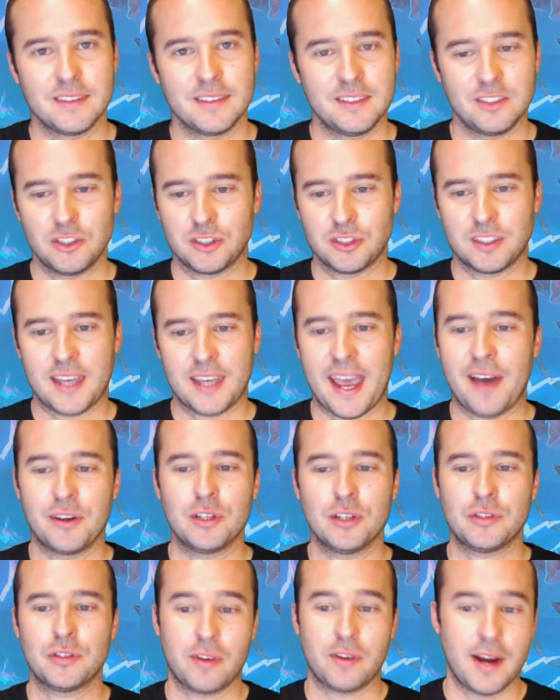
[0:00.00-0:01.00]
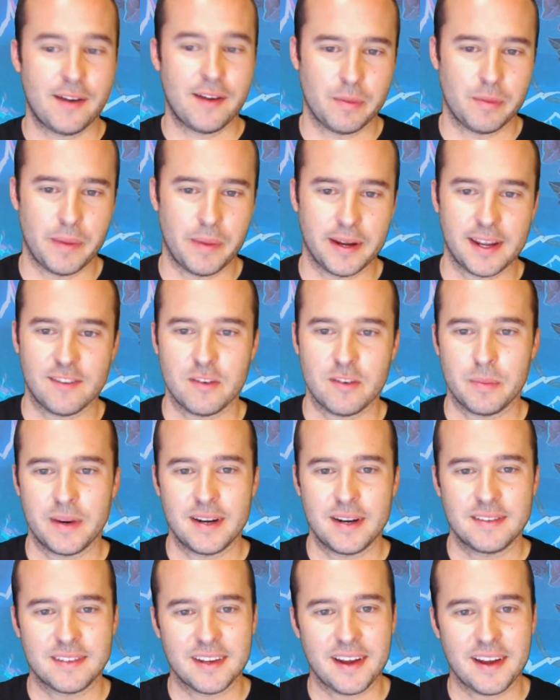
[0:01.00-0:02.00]
Just counters for everybody.
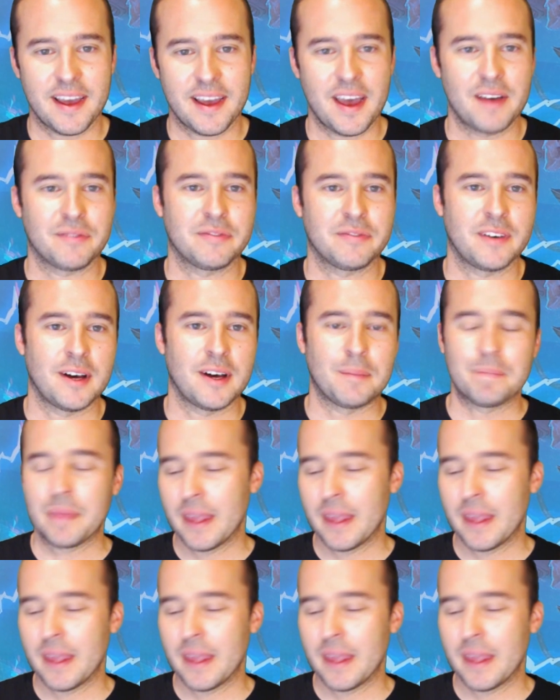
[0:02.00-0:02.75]
Everybody's going to have fun.